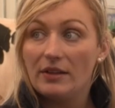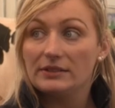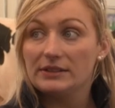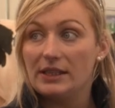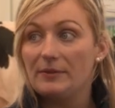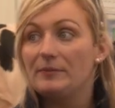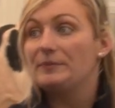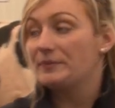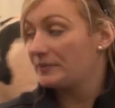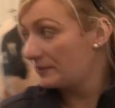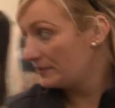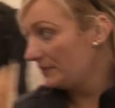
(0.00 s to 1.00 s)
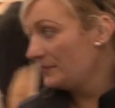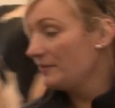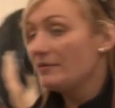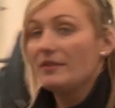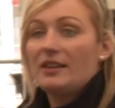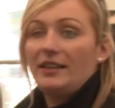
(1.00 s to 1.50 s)
swing over here to the
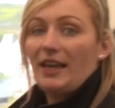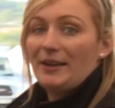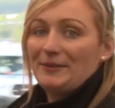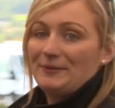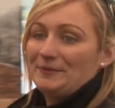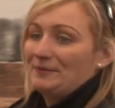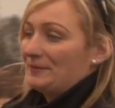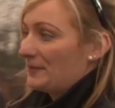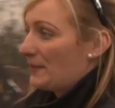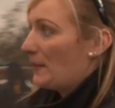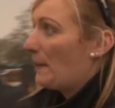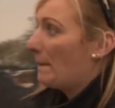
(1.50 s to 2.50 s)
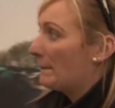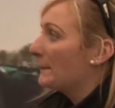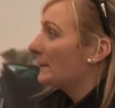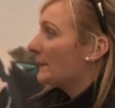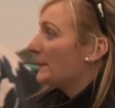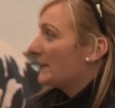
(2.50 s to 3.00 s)
EcoSil Rail,
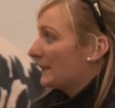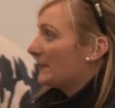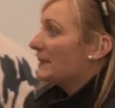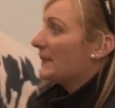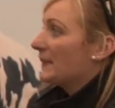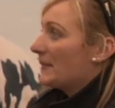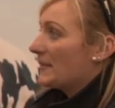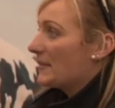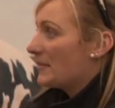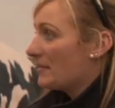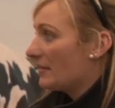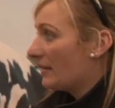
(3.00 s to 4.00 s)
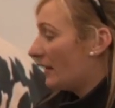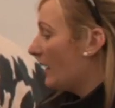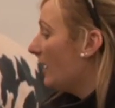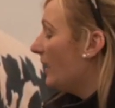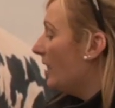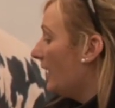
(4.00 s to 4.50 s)
the feed additive you have. Just tell us a little
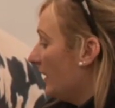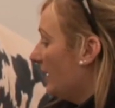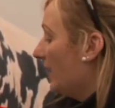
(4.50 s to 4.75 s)
bit about this.